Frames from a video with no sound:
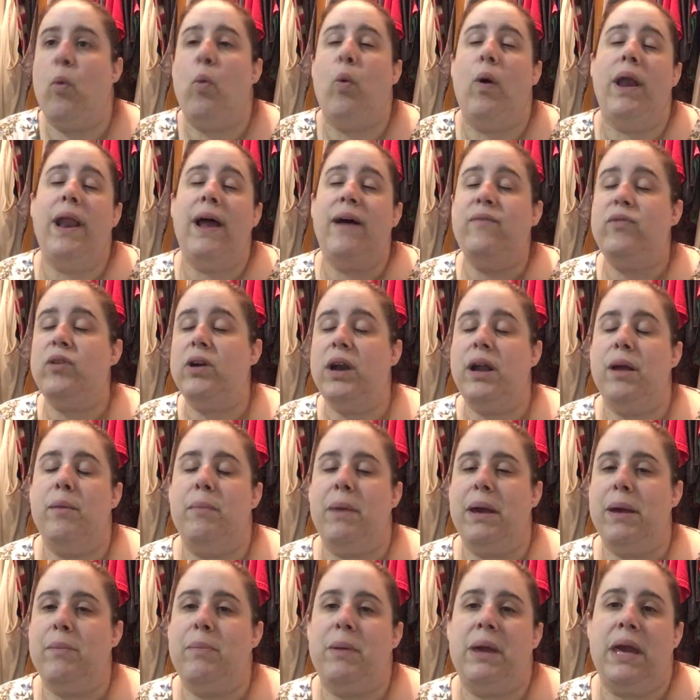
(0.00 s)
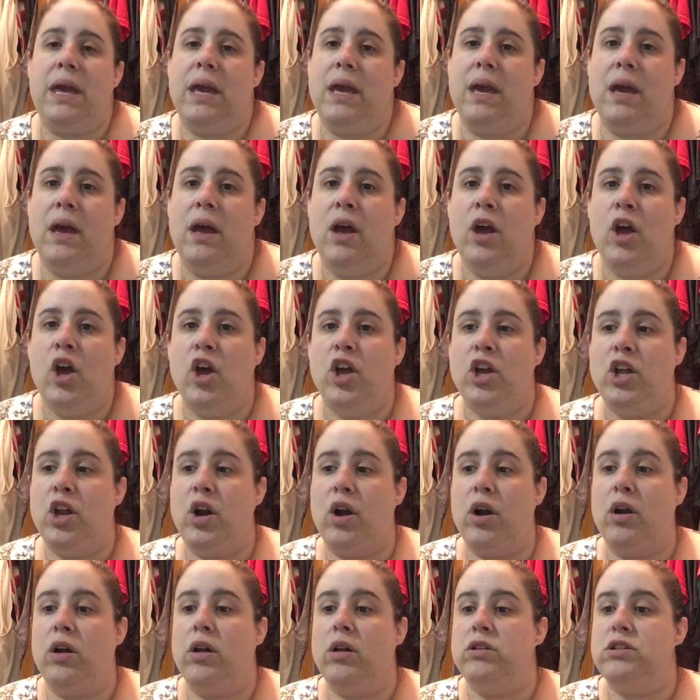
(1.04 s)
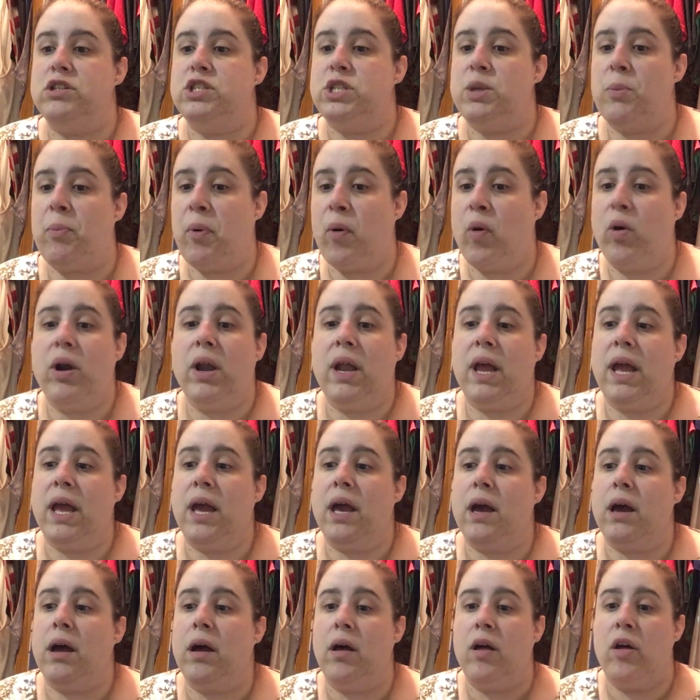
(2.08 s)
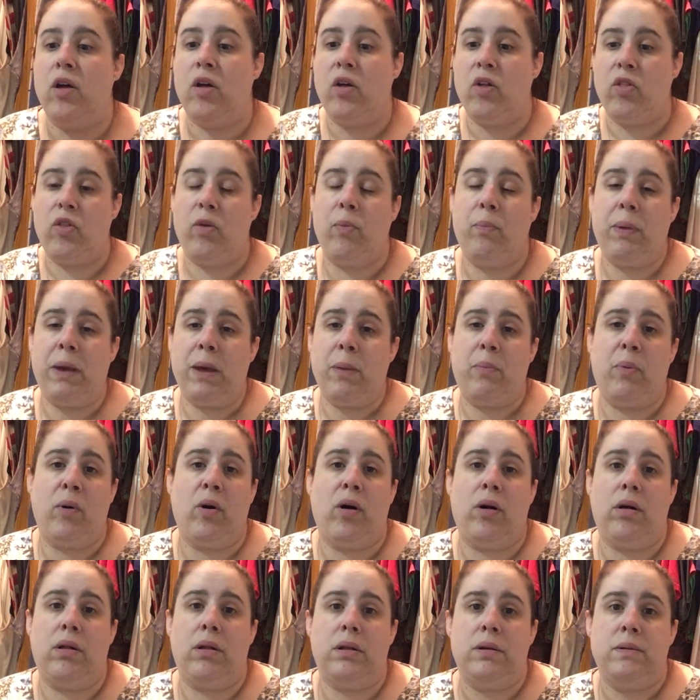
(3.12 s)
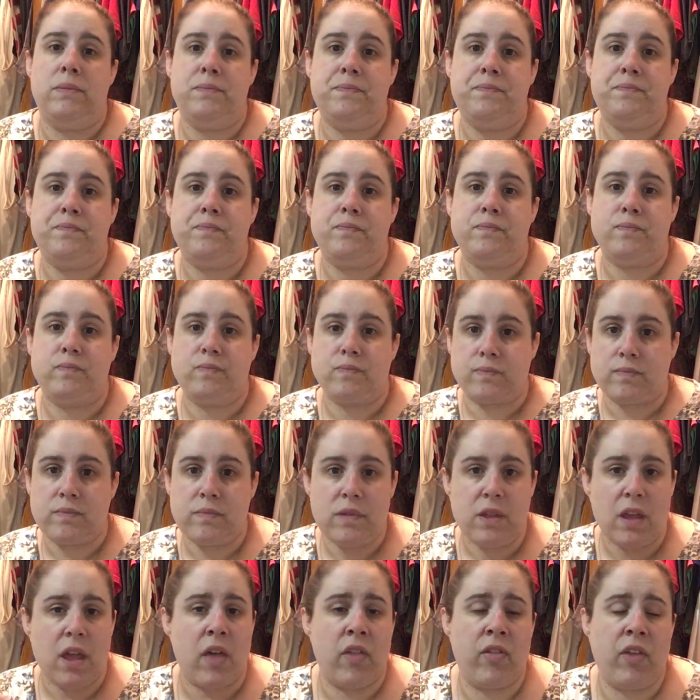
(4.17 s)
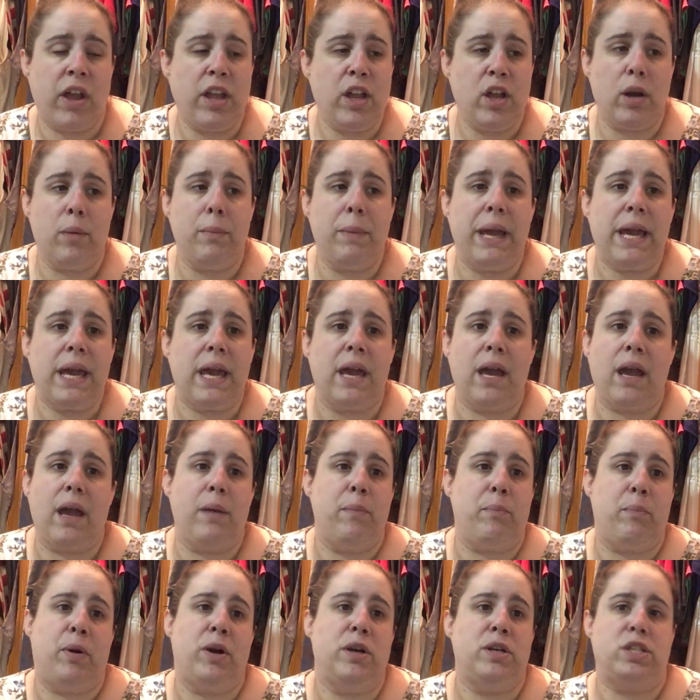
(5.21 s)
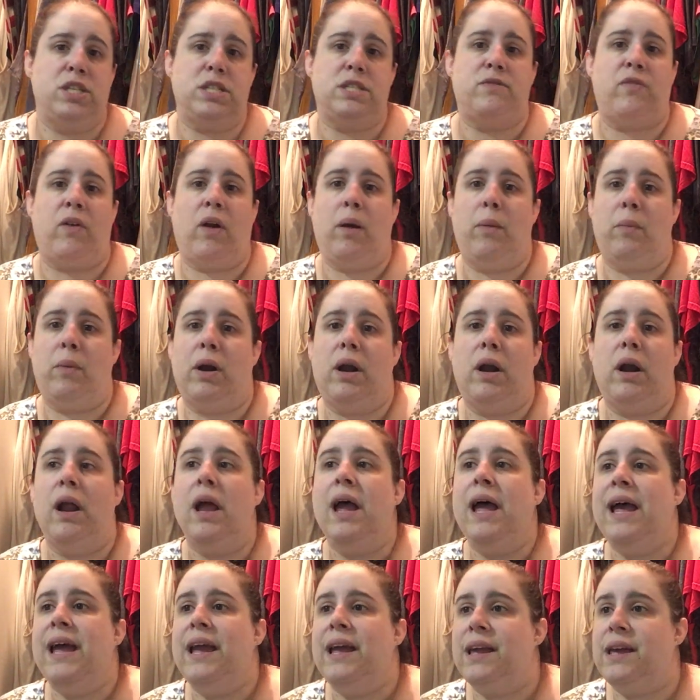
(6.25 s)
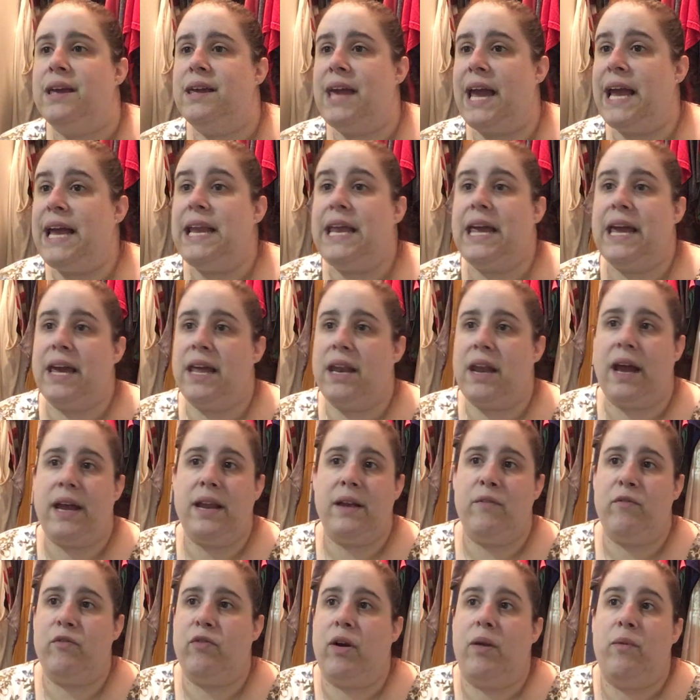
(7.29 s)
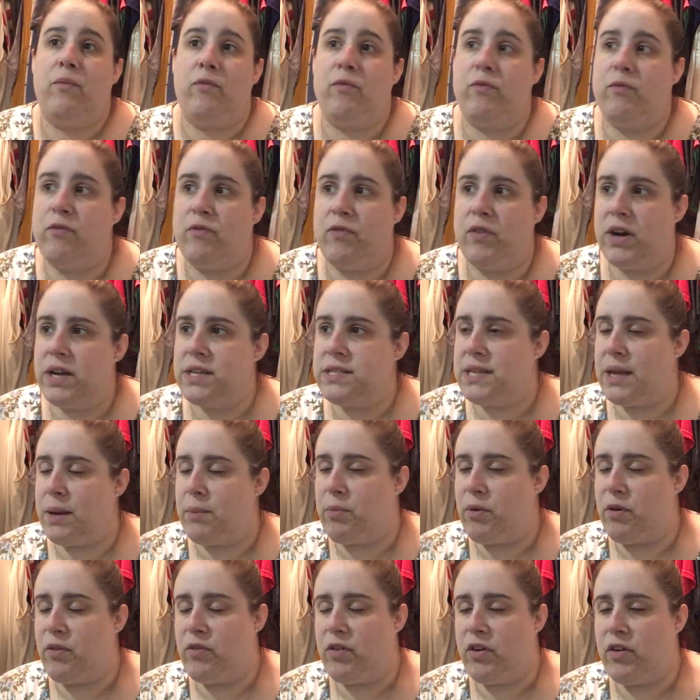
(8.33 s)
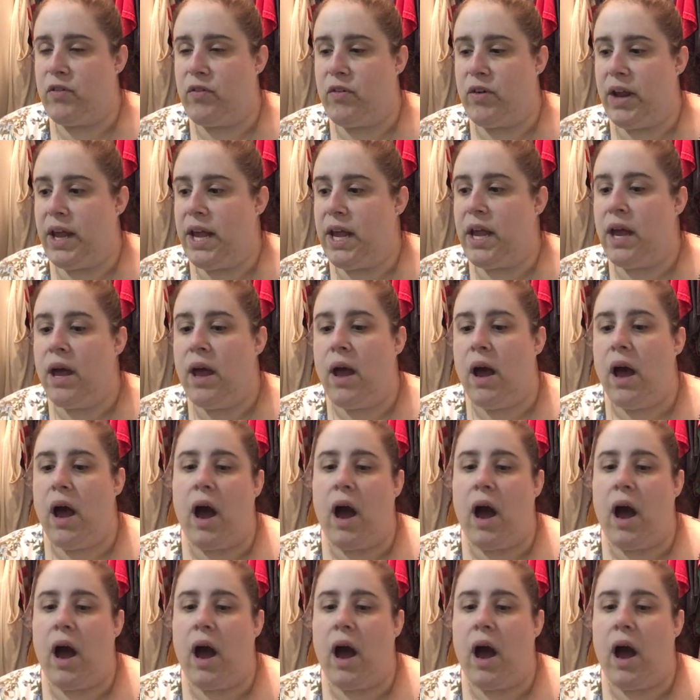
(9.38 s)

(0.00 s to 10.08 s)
Whatever it may be, you're supporting the people that you're making a purchase from or gaining an item from, for example, for free.